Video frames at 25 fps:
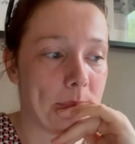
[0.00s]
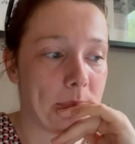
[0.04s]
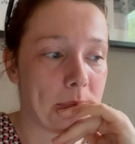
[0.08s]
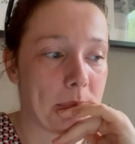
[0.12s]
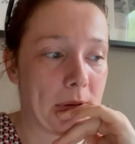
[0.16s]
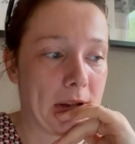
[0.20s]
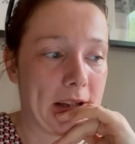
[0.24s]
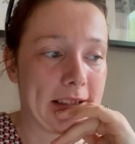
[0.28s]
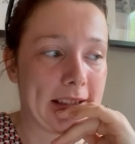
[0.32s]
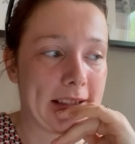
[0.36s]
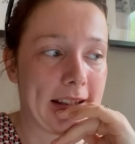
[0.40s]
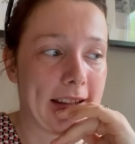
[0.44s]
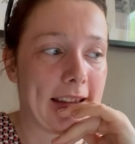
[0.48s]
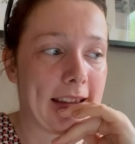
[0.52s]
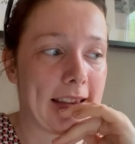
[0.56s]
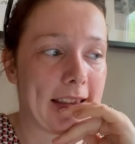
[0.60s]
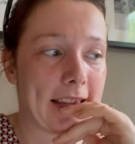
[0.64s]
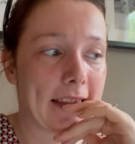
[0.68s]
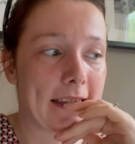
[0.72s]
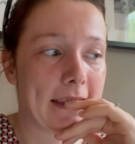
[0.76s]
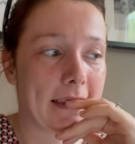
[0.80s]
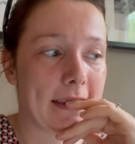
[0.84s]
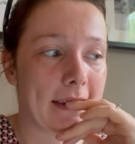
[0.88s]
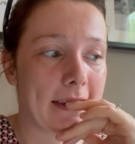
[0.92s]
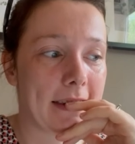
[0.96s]
Because I
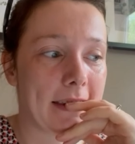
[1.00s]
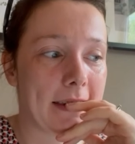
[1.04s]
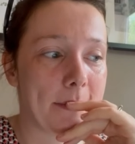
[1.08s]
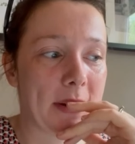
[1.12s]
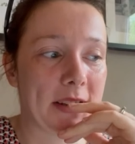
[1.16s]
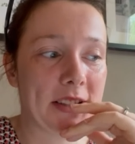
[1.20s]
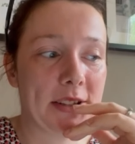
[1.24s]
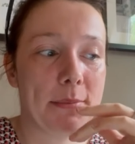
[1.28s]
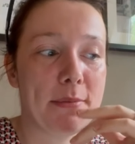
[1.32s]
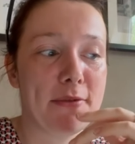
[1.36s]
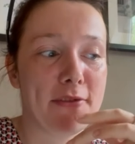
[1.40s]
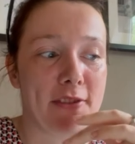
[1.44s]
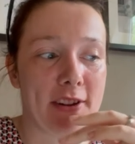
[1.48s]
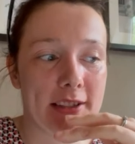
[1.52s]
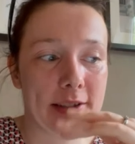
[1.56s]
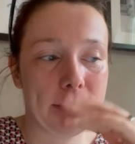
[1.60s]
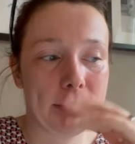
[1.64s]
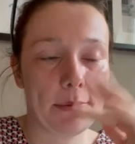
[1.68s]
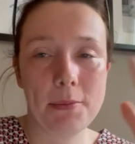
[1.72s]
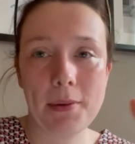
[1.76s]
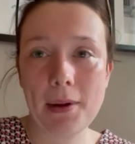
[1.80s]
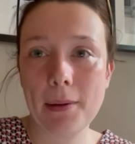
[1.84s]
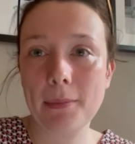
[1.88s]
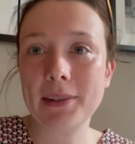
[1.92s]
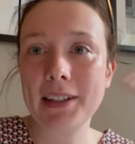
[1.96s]
think my supervisor
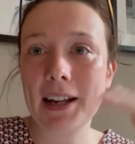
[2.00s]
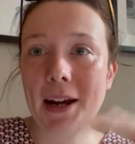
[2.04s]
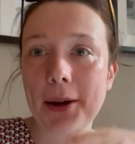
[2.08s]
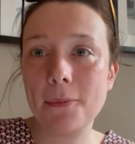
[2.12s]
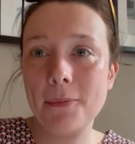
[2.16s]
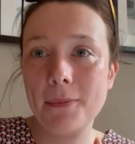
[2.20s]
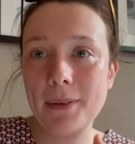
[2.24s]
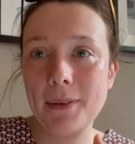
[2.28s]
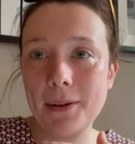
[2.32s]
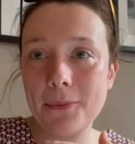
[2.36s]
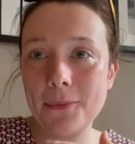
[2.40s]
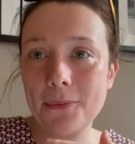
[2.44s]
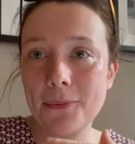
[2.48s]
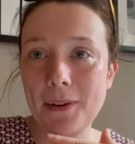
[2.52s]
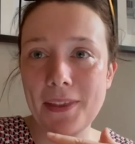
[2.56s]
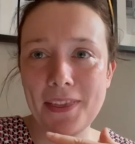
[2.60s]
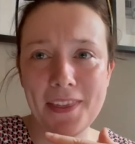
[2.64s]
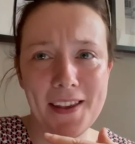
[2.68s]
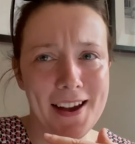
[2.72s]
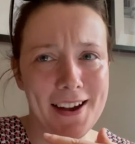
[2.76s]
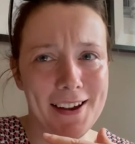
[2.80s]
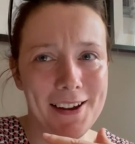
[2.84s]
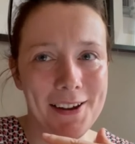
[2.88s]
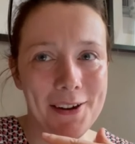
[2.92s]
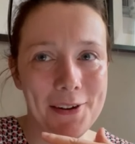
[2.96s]
will be able to help me with
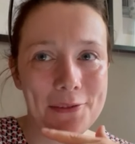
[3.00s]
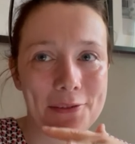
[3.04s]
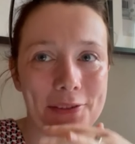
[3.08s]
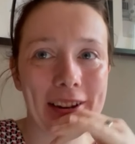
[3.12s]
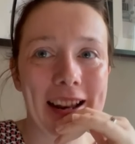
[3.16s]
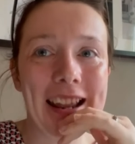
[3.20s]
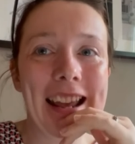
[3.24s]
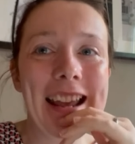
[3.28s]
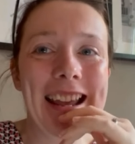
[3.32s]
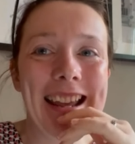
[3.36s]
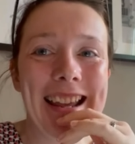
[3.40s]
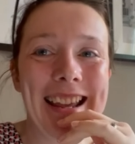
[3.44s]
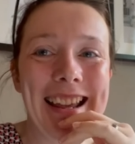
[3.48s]
that, hopefully.